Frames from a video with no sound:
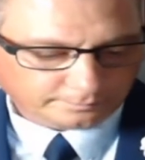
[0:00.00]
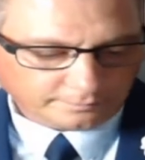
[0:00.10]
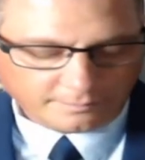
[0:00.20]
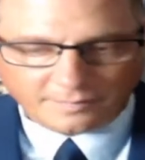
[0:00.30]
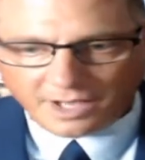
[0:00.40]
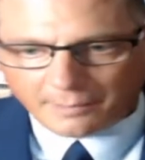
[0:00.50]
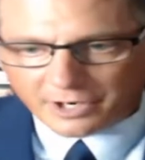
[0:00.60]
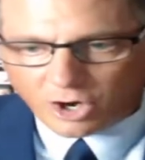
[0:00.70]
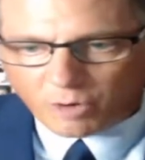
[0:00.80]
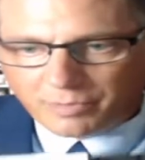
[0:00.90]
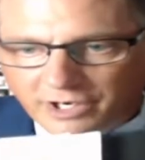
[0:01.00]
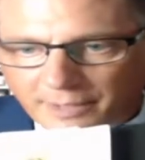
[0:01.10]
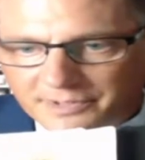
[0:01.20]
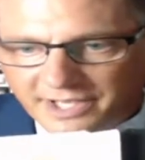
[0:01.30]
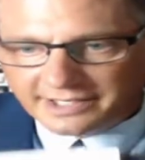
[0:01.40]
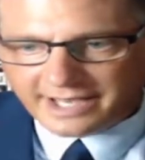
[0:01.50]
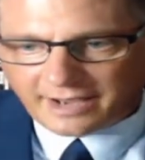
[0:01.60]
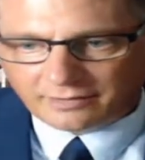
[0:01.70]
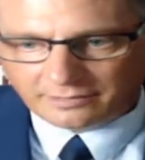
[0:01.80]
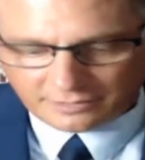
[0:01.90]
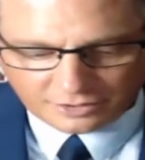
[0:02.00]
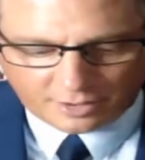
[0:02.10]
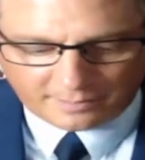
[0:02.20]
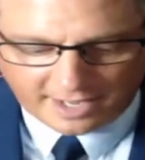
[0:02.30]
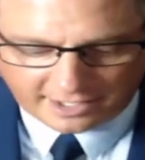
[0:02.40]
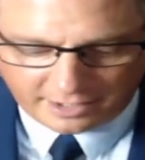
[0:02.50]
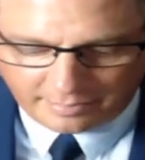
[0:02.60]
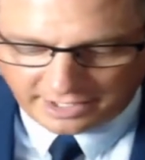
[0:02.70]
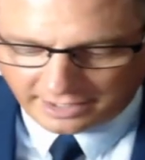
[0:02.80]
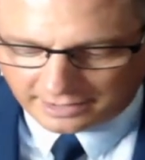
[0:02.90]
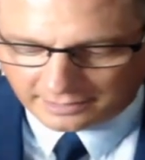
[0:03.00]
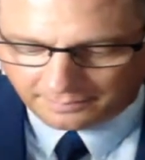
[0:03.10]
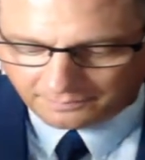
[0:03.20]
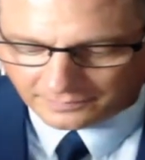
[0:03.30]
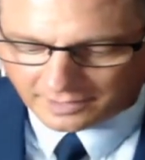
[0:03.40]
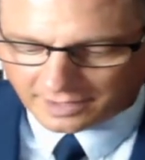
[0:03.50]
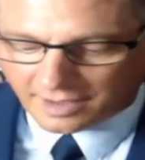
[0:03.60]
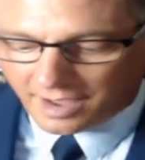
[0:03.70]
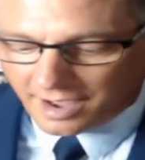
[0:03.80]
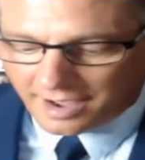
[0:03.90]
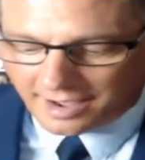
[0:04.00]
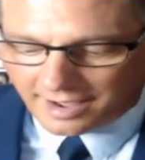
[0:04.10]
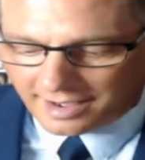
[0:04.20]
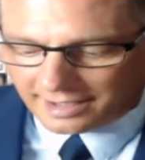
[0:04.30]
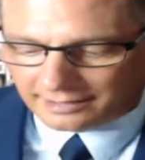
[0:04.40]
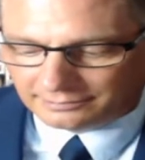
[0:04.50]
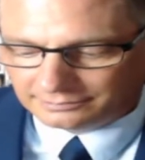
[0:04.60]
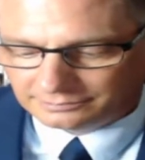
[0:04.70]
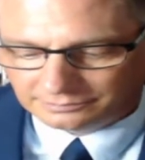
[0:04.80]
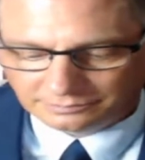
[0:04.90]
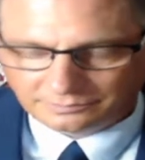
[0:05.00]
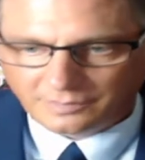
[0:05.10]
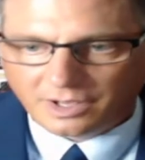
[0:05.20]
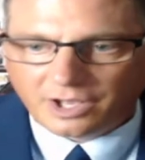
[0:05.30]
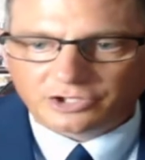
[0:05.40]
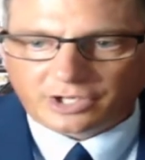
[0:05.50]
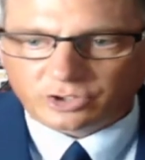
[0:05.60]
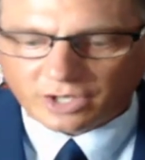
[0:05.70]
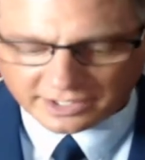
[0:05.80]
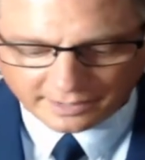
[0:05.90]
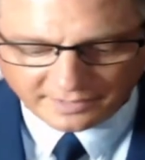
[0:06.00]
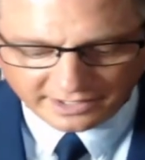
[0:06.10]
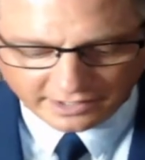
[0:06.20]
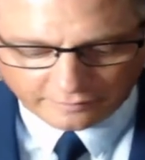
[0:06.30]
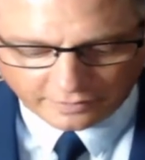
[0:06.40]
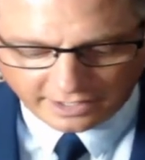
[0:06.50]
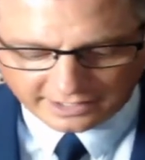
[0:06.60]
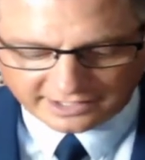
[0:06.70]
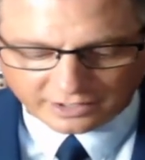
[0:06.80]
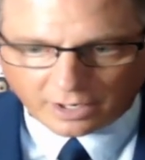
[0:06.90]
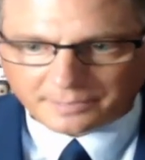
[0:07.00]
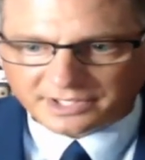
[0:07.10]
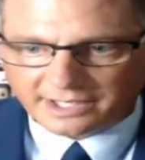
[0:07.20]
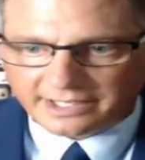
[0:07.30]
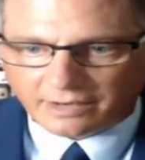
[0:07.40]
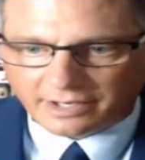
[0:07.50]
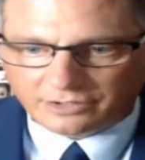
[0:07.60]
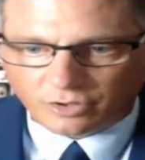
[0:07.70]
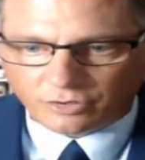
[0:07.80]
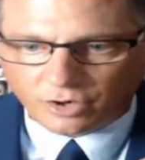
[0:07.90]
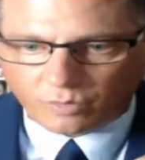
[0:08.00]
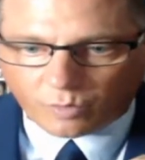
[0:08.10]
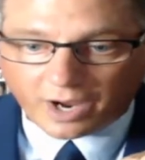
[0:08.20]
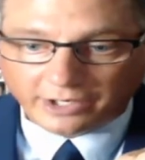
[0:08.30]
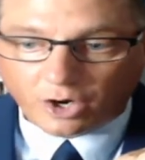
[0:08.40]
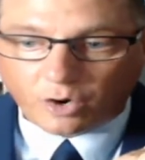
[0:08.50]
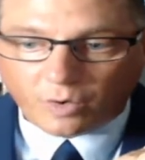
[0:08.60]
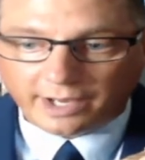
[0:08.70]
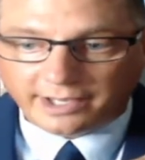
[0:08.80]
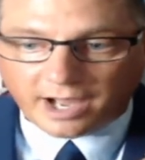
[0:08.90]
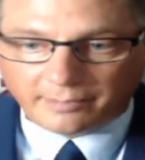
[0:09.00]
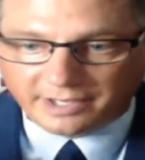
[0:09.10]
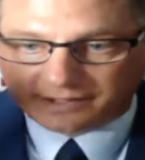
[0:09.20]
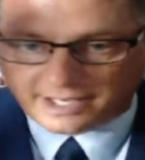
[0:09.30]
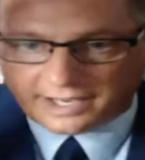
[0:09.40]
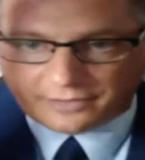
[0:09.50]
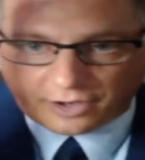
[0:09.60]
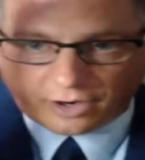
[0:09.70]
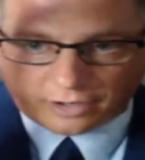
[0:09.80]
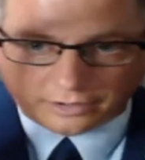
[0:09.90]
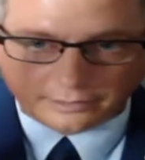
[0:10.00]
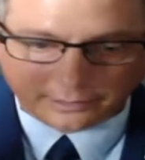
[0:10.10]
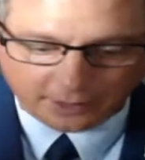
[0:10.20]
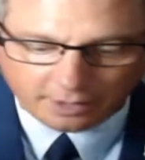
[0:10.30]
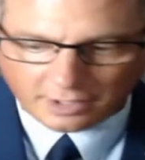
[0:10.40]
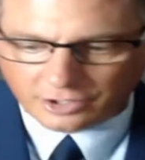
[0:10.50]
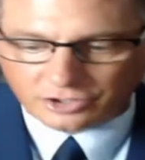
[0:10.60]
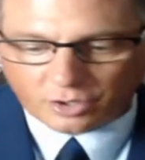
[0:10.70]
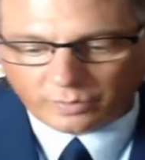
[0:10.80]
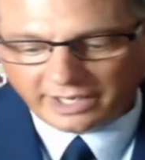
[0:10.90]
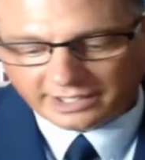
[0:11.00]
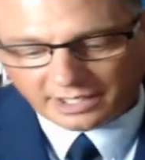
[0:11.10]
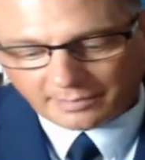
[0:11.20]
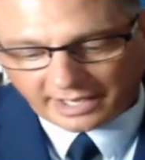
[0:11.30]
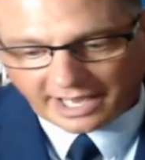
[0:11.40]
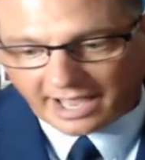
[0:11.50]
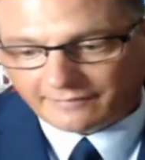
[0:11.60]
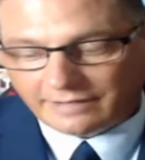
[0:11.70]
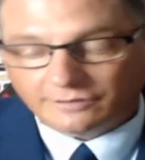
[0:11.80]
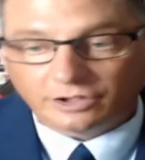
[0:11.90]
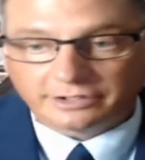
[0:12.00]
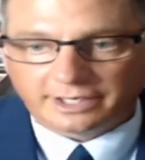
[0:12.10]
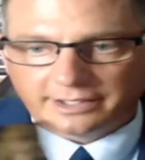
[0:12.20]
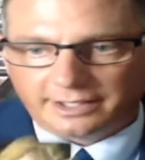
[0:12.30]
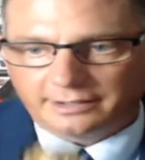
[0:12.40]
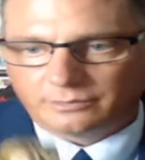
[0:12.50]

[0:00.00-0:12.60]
I'm going to open it upside down. So I'm not going to pink. Aha! So I tried something different. It's still upside down. I don't know. Well, I know who I got because I got the card. So we ended up, and I haven't even looked at it yet.